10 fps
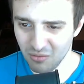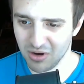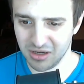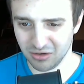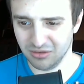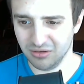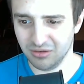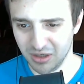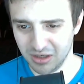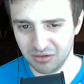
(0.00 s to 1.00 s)
what
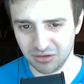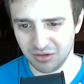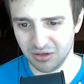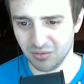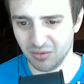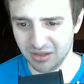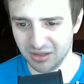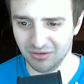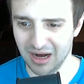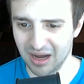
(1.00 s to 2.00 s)
user you're wanting
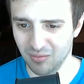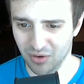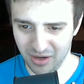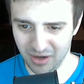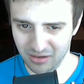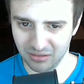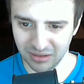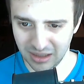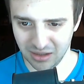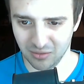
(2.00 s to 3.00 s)
to grab, what
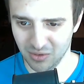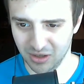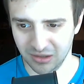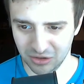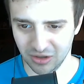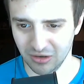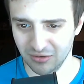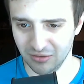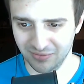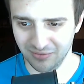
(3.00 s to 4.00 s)
link you're wanting to show
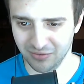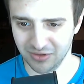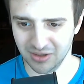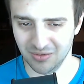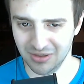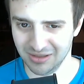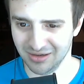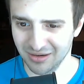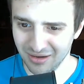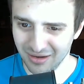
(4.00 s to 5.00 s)
if for some reason